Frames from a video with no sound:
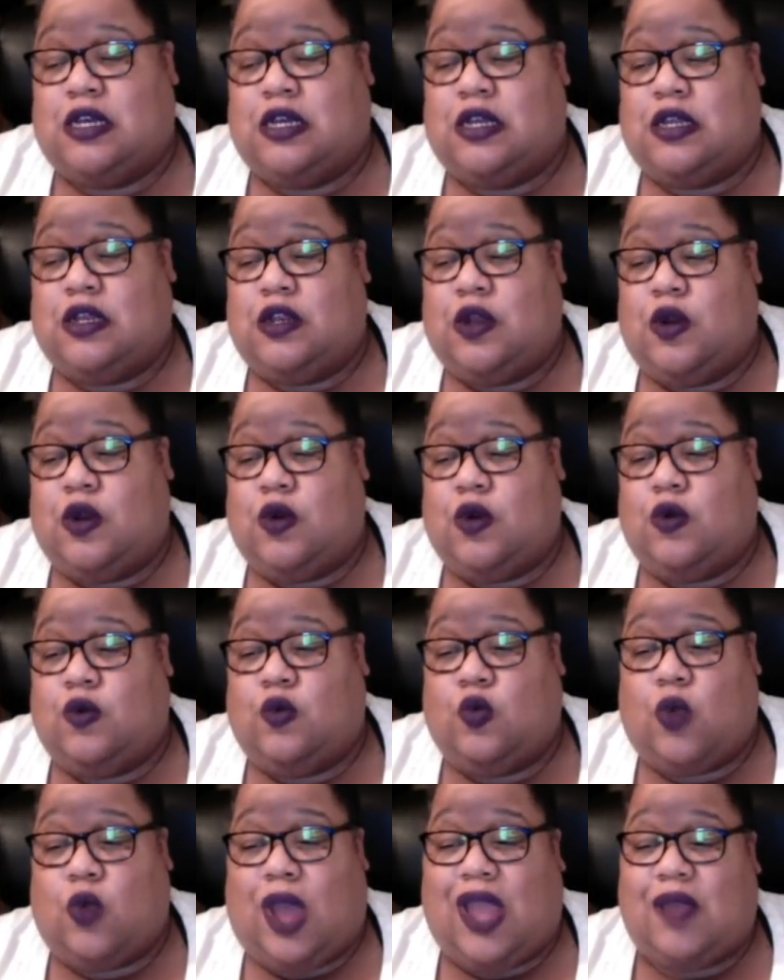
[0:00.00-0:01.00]
you know,
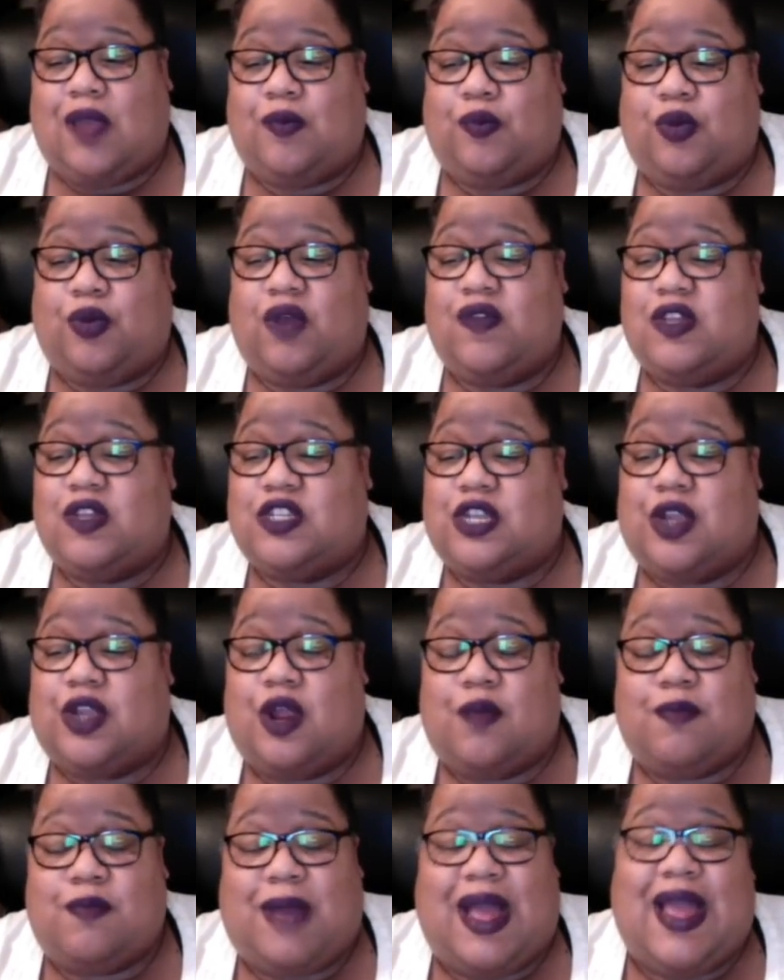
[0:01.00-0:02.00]
white privilege in
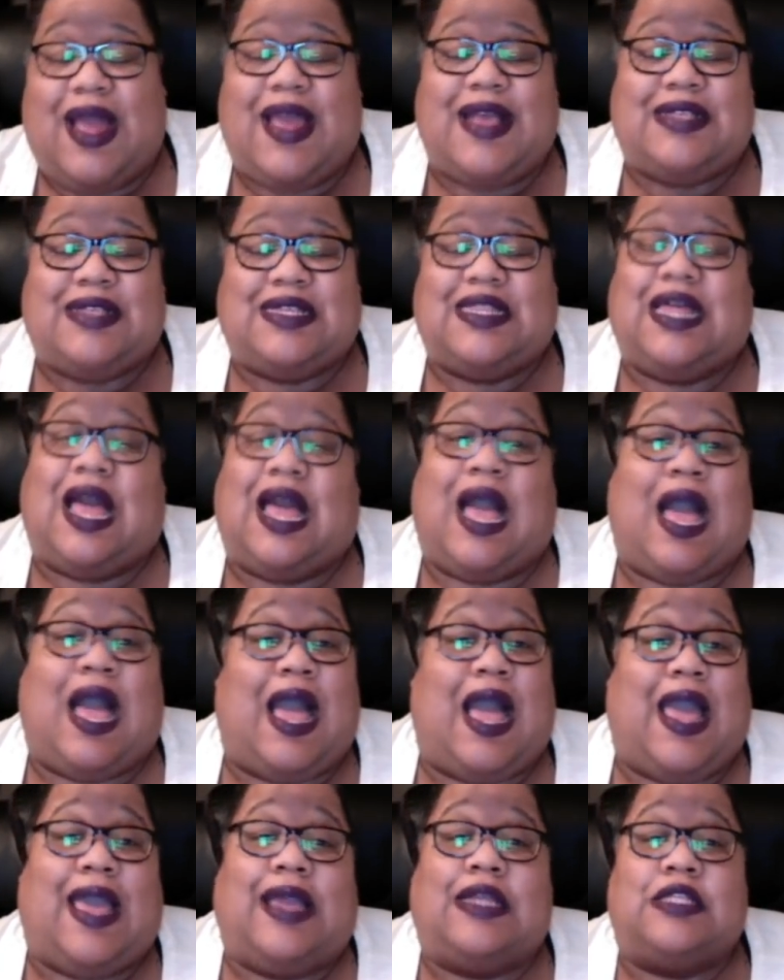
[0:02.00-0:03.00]
her mindset that
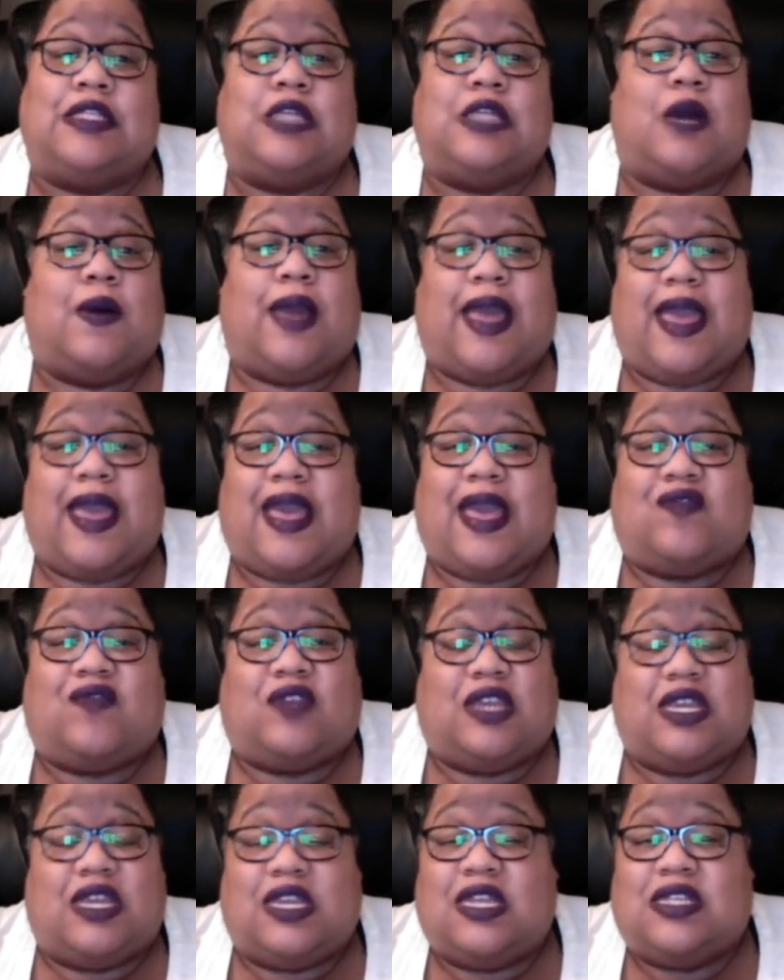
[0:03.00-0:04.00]
I don't have
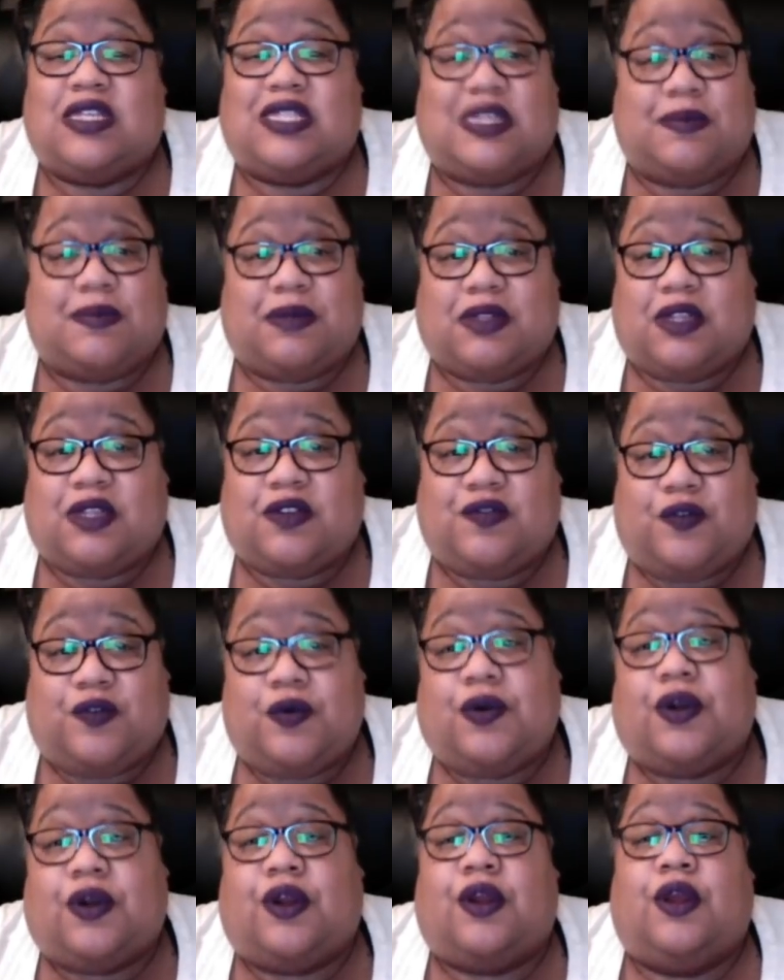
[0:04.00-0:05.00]
any sympathy
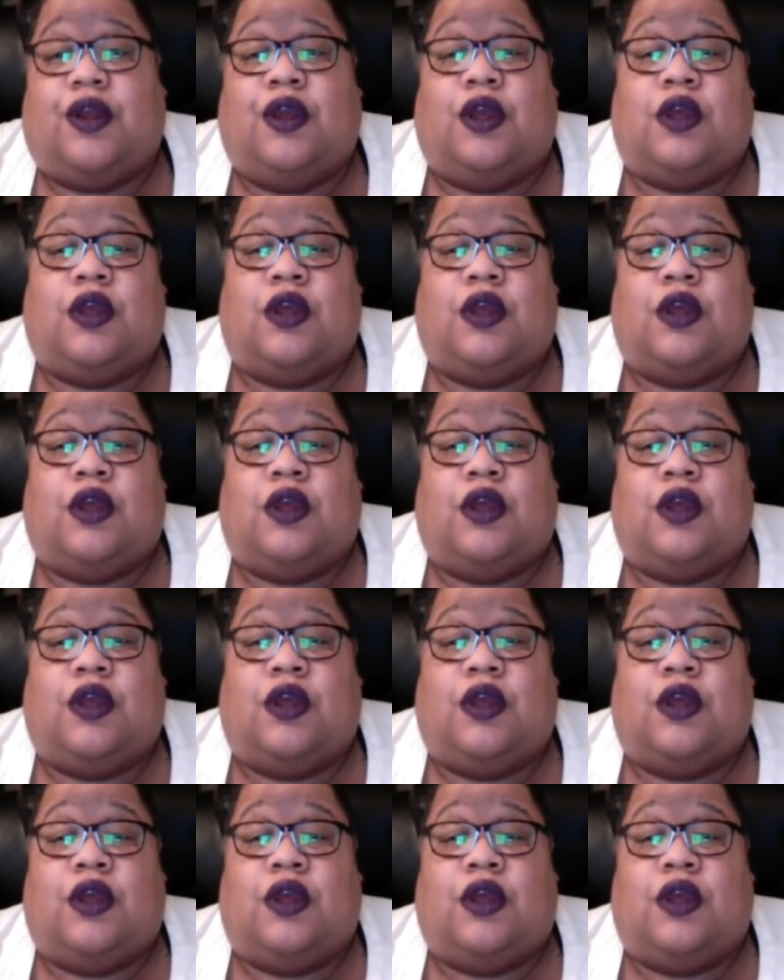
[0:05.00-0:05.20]
for.